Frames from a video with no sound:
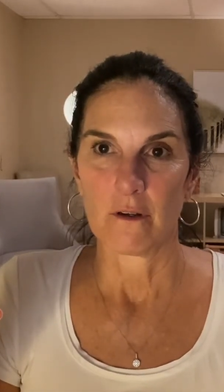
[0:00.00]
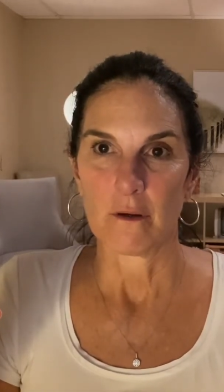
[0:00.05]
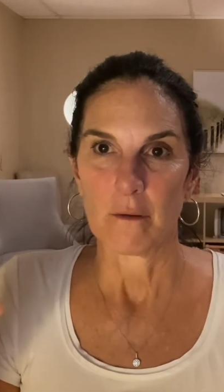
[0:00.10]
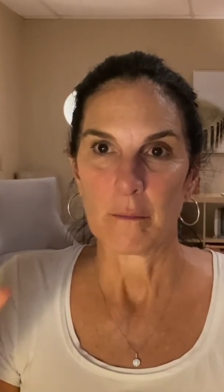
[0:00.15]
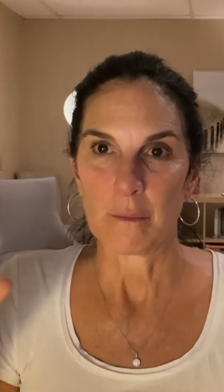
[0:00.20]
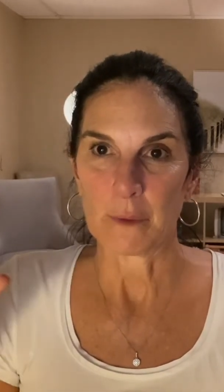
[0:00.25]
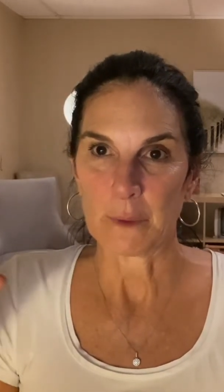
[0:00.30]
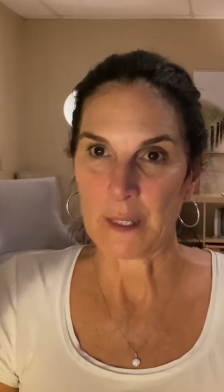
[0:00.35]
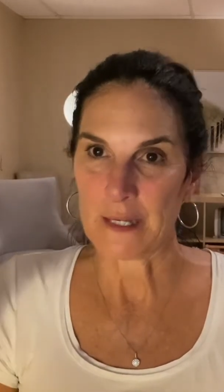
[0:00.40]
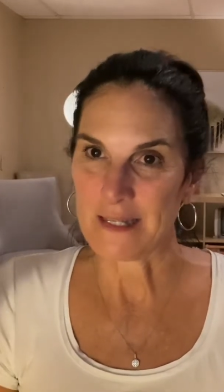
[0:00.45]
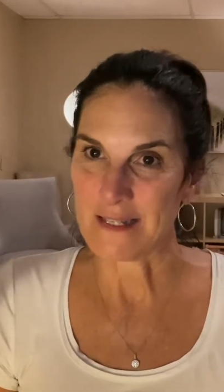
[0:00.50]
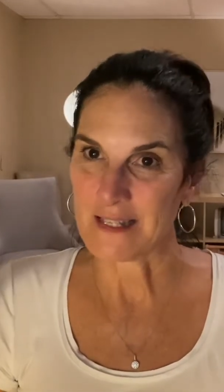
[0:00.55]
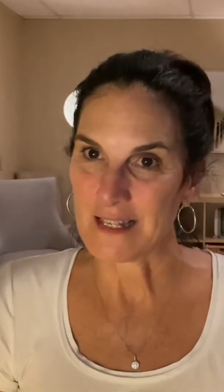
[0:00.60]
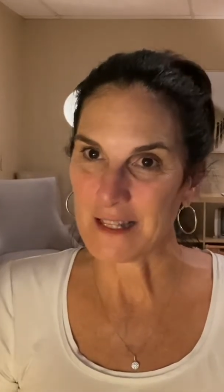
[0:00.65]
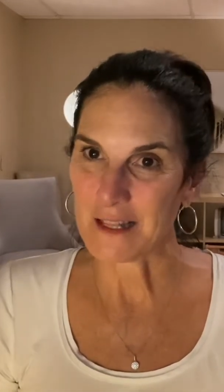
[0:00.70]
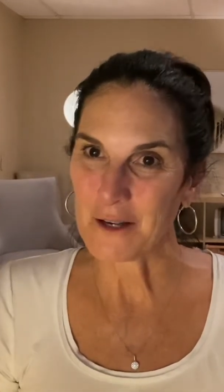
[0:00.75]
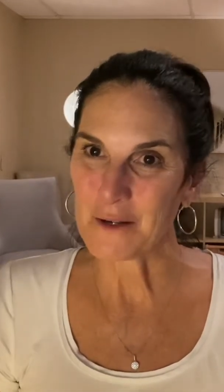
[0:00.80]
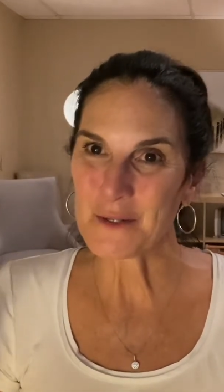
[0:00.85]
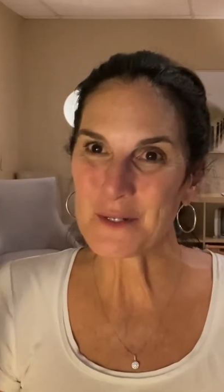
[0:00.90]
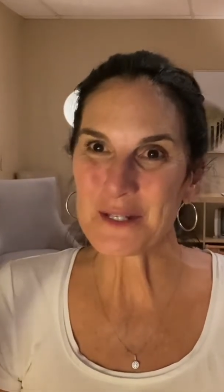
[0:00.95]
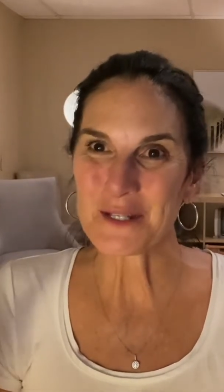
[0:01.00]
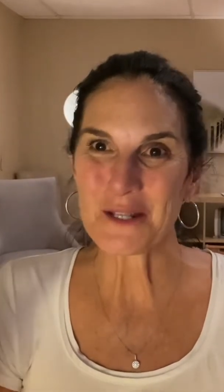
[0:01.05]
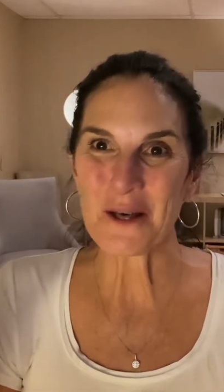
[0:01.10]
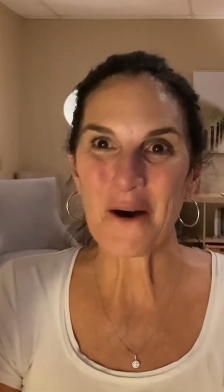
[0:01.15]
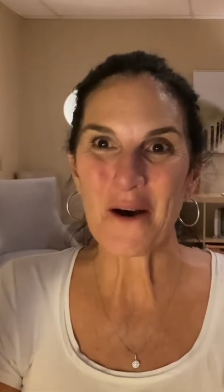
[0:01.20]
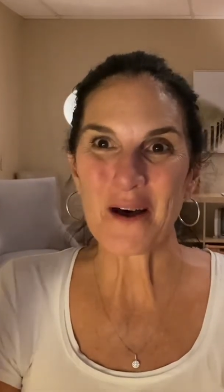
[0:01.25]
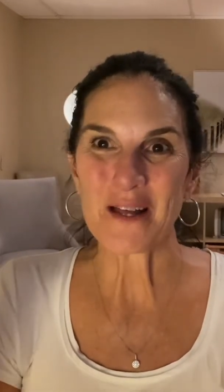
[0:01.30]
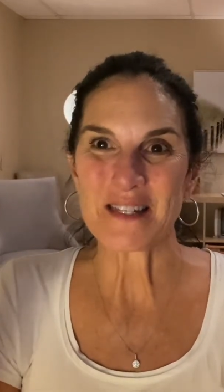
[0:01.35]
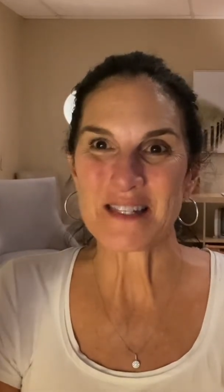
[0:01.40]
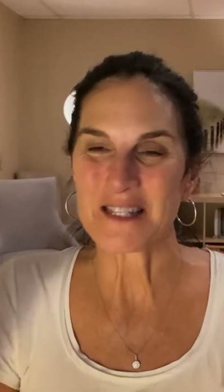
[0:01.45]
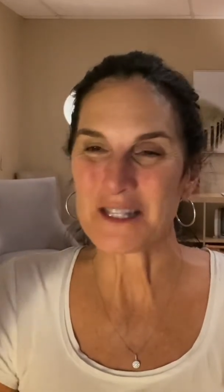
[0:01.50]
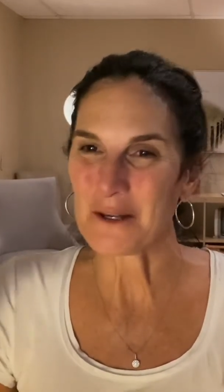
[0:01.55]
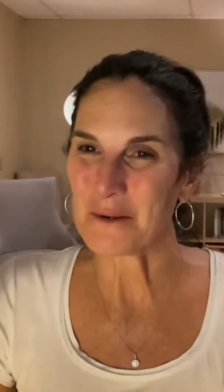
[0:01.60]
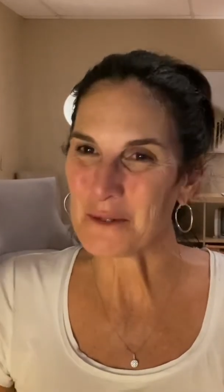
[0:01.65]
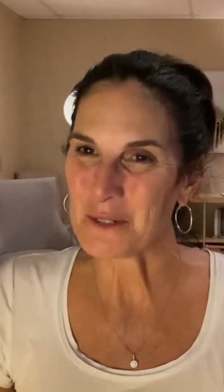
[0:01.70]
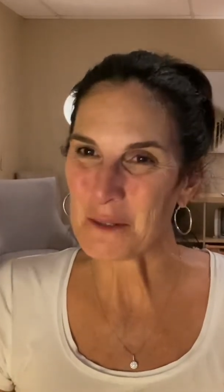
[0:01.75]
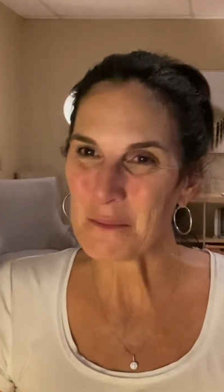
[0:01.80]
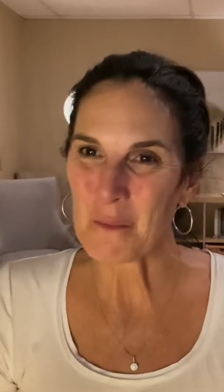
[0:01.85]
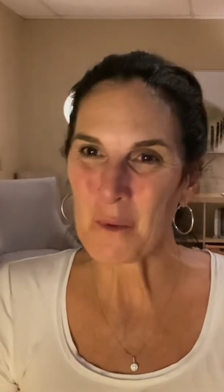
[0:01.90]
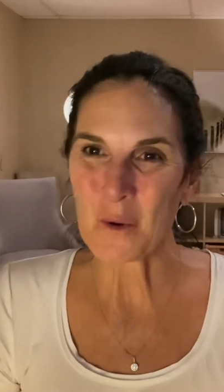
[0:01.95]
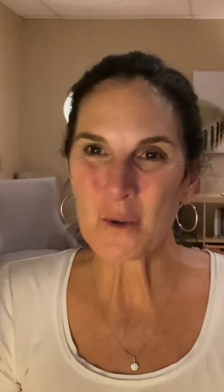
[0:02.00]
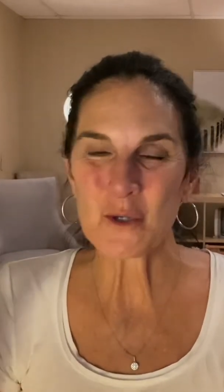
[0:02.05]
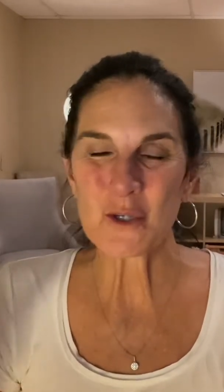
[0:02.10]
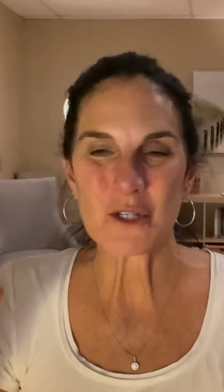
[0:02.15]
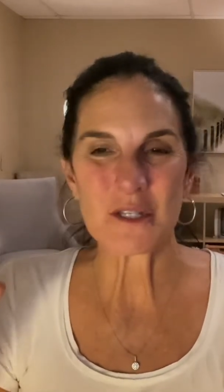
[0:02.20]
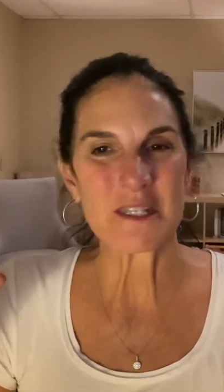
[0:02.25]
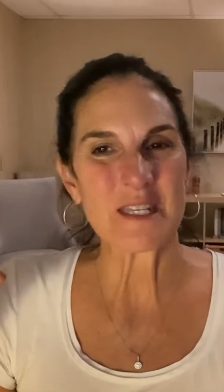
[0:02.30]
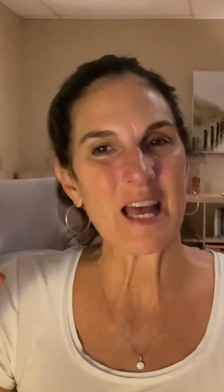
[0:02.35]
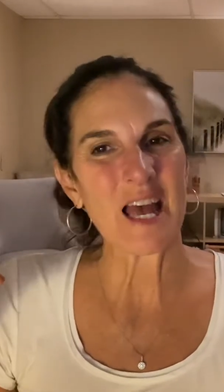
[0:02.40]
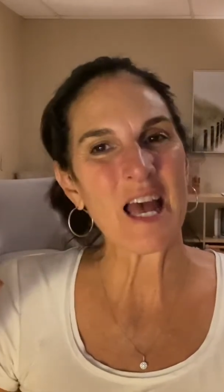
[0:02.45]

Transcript: placing those thoughts, those emotions,